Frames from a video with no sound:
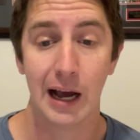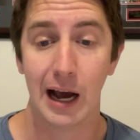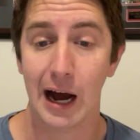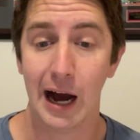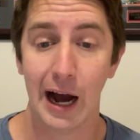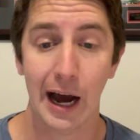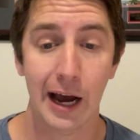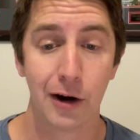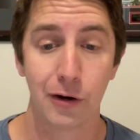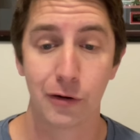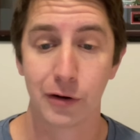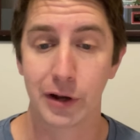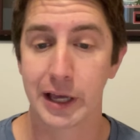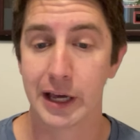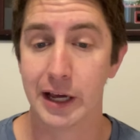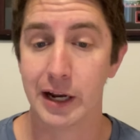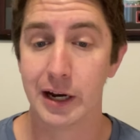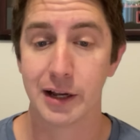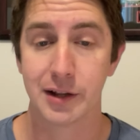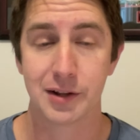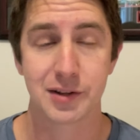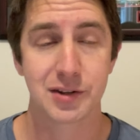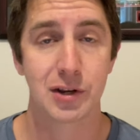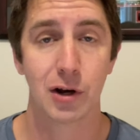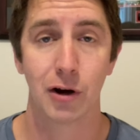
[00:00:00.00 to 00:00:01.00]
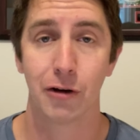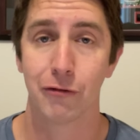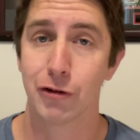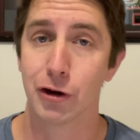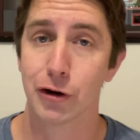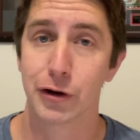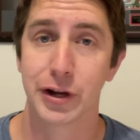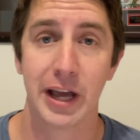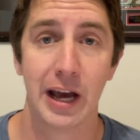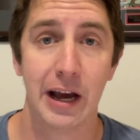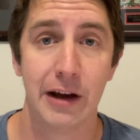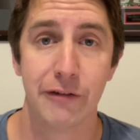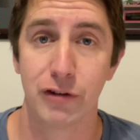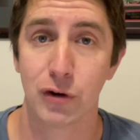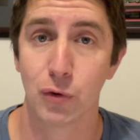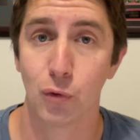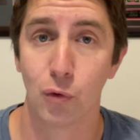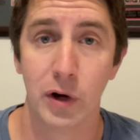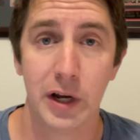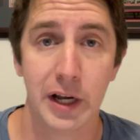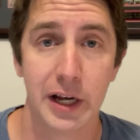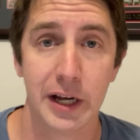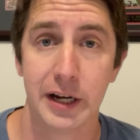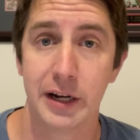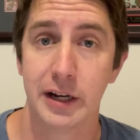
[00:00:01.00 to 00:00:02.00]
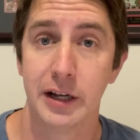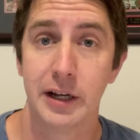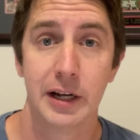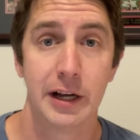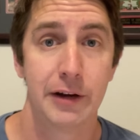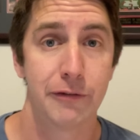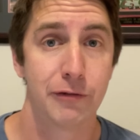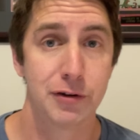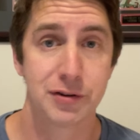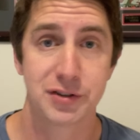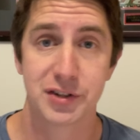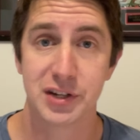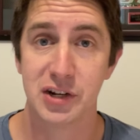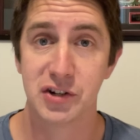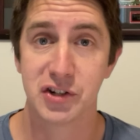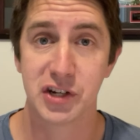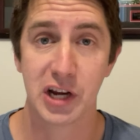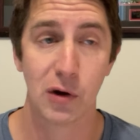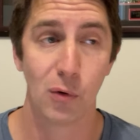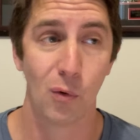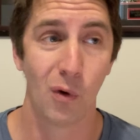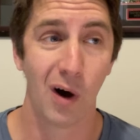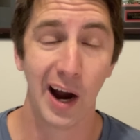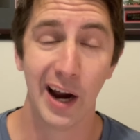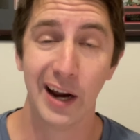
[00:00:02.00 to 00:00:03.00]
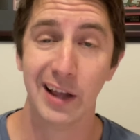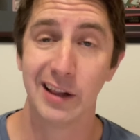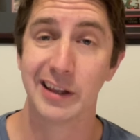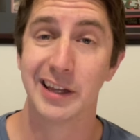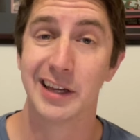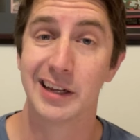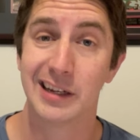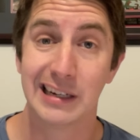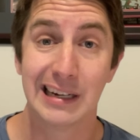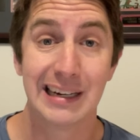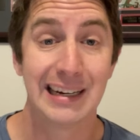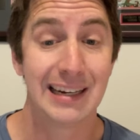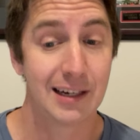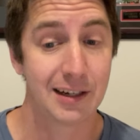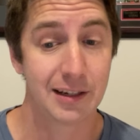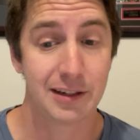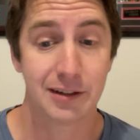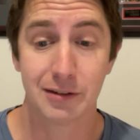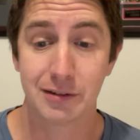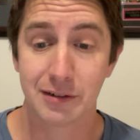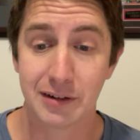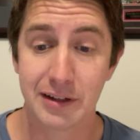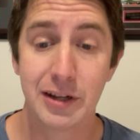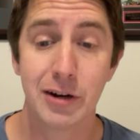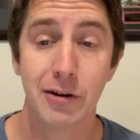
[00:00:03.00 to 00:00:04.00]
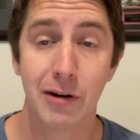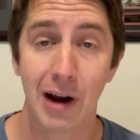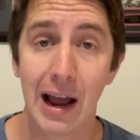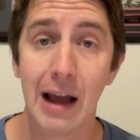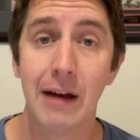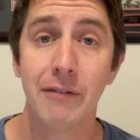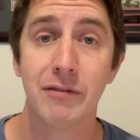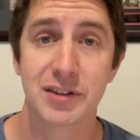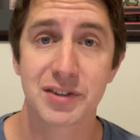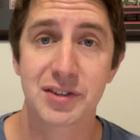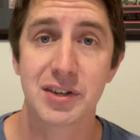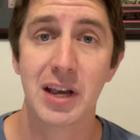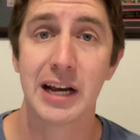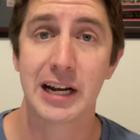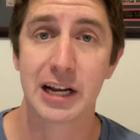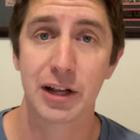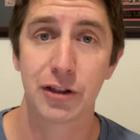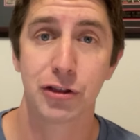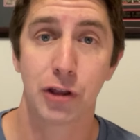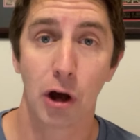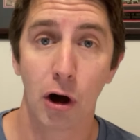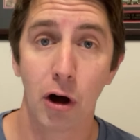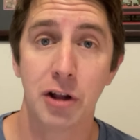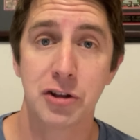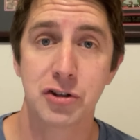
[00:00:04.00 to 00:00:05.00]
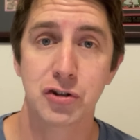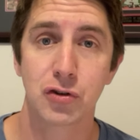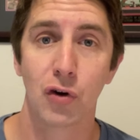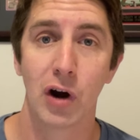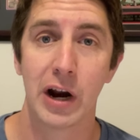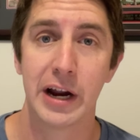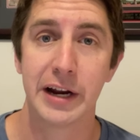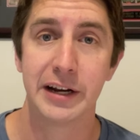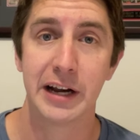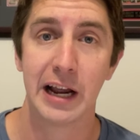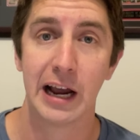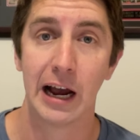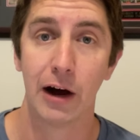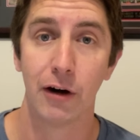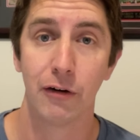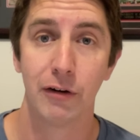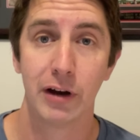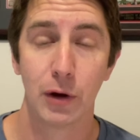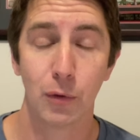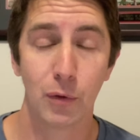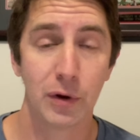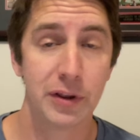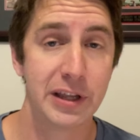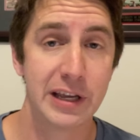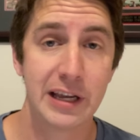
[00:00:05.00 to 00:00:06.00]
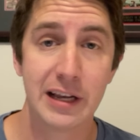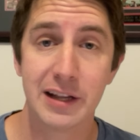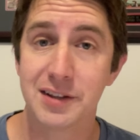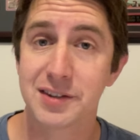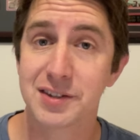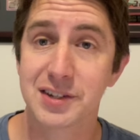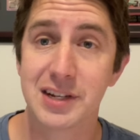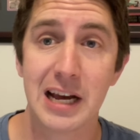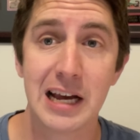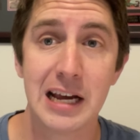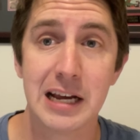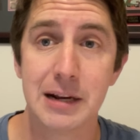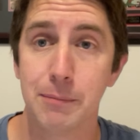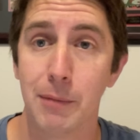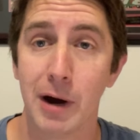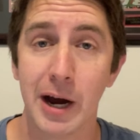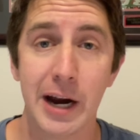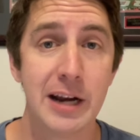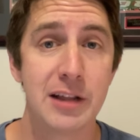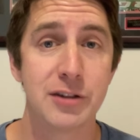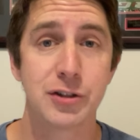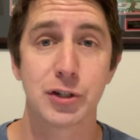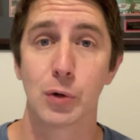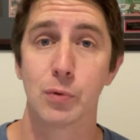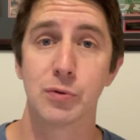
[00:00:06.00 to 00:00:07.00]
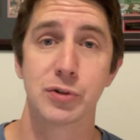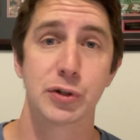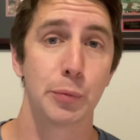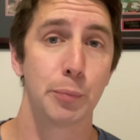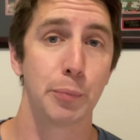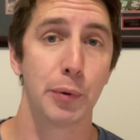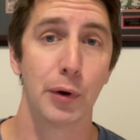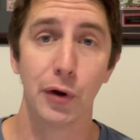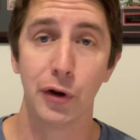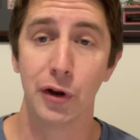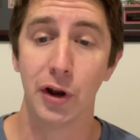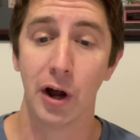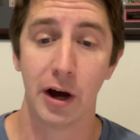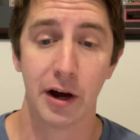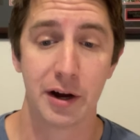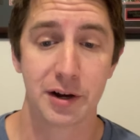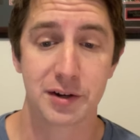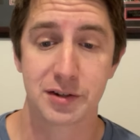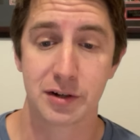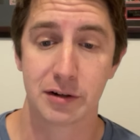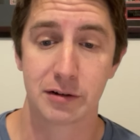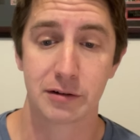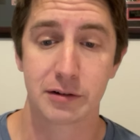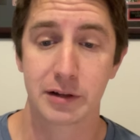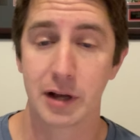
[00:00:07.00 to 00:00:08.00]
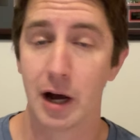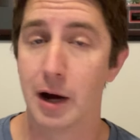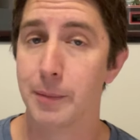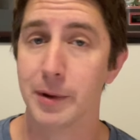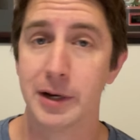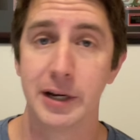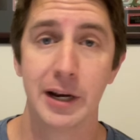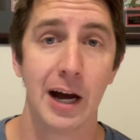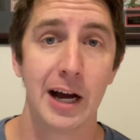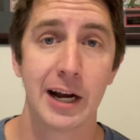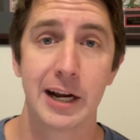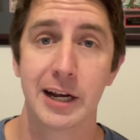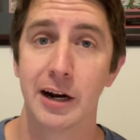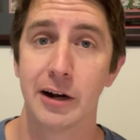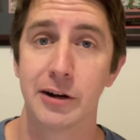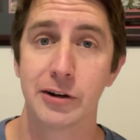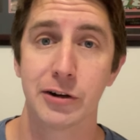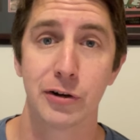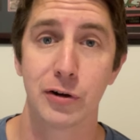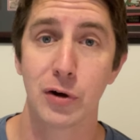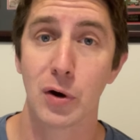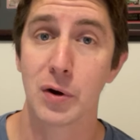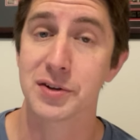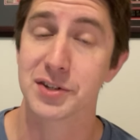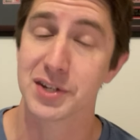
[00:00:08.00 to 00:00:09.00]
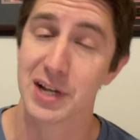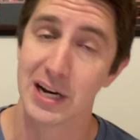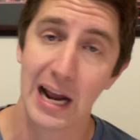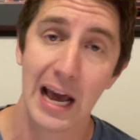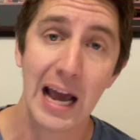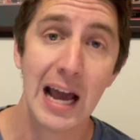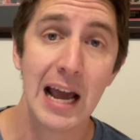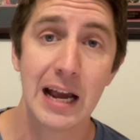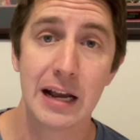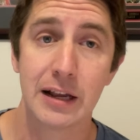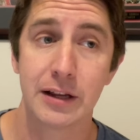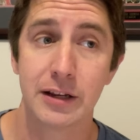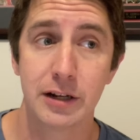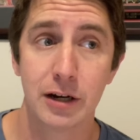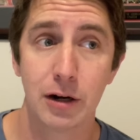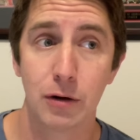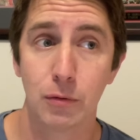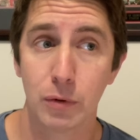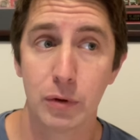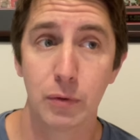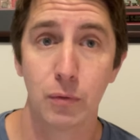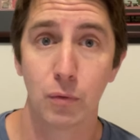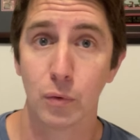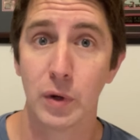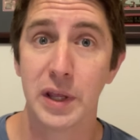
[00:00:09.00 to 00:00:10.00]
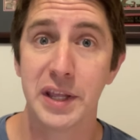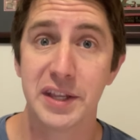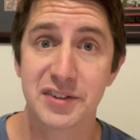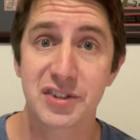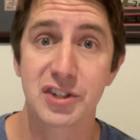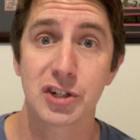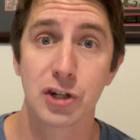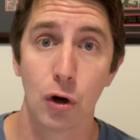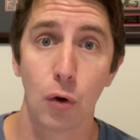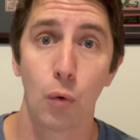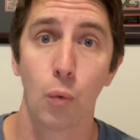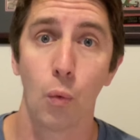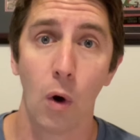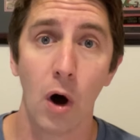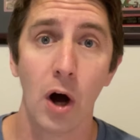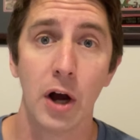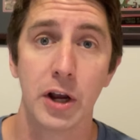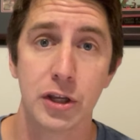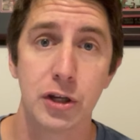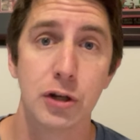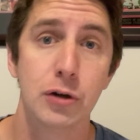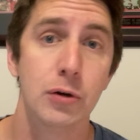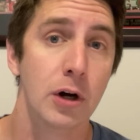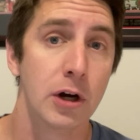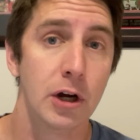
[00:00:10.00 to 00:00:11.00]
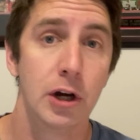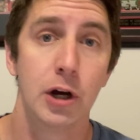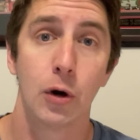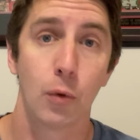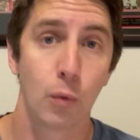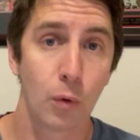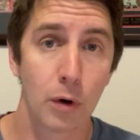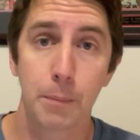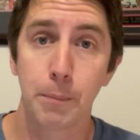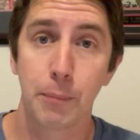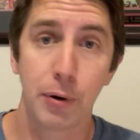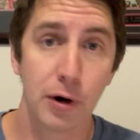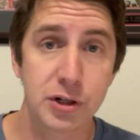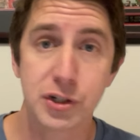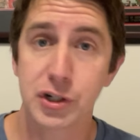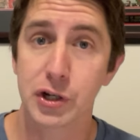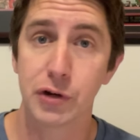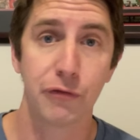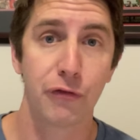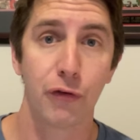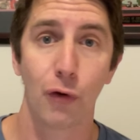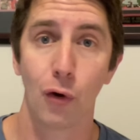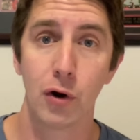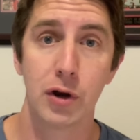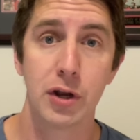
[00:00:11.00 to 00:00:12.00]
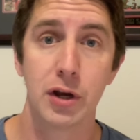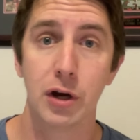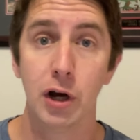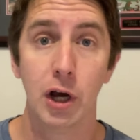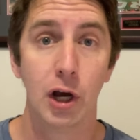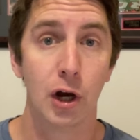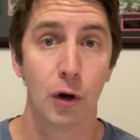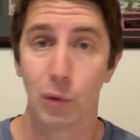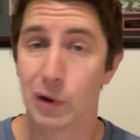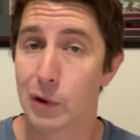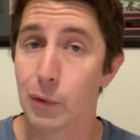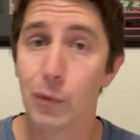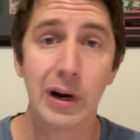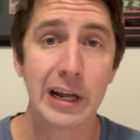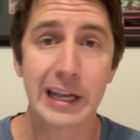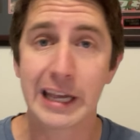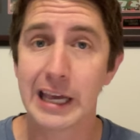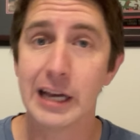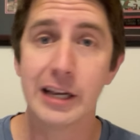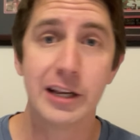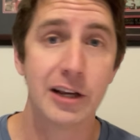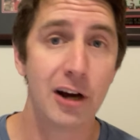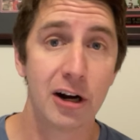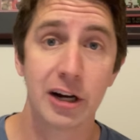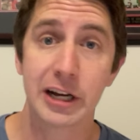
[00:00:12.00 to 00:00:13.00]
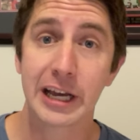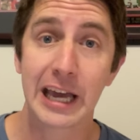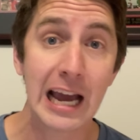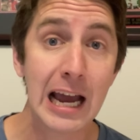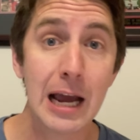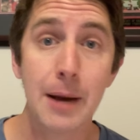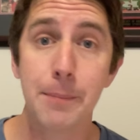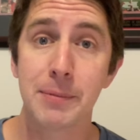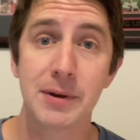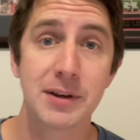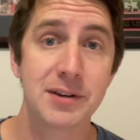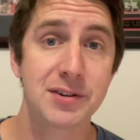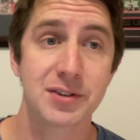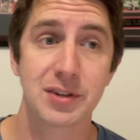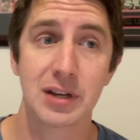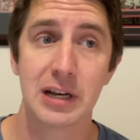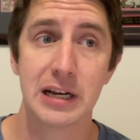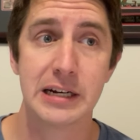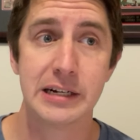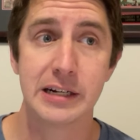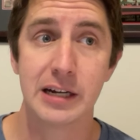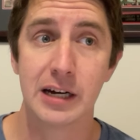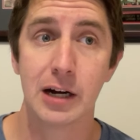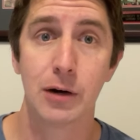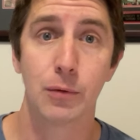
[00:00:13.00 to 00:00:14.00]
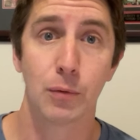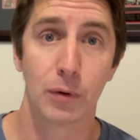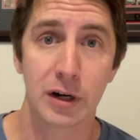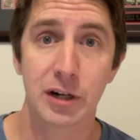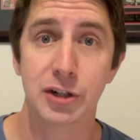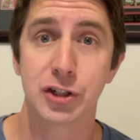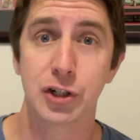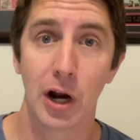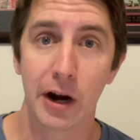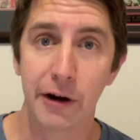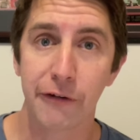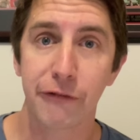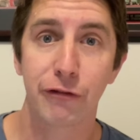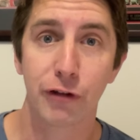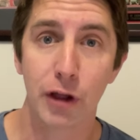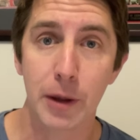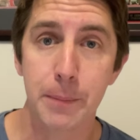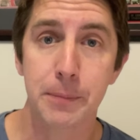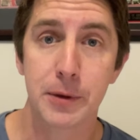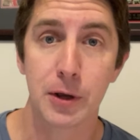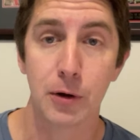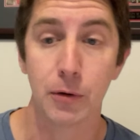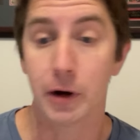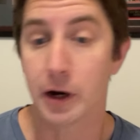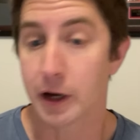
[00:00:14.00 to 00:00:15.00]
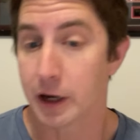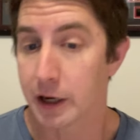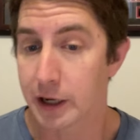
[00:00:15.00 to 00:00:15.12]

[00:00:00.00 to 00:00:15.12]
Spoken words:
I don't get it. So if you're Kevin Wynn, if you're C.J. Wiley, you're having second thoughts right now. And when the in-state mighty Georgia Bulldogs are coming knocking on your door saying, hey, you know, we still want you. We're pushing for you. We want to get you on campus, and we're going to try to flip you.